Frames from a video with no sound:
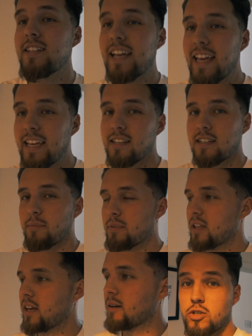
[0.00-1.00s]
to eat
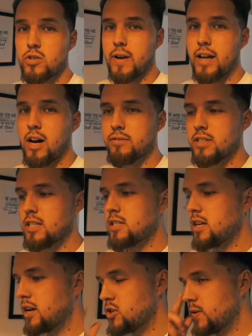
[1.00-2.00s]
something straight after the
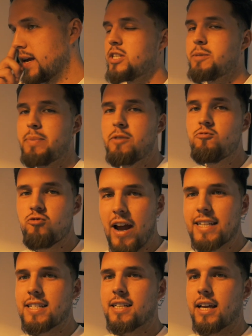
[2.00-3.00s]
surgery. She's been
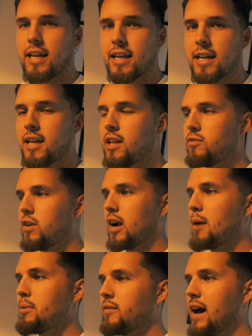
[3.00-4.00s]
resting for a
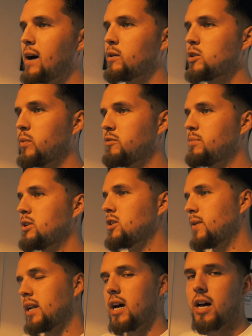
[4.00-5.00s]
couple of hours. We've been
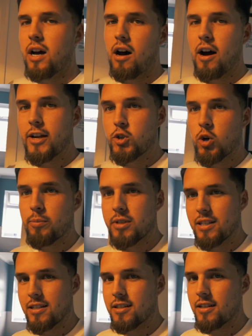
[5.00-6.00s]
doing her eye drops and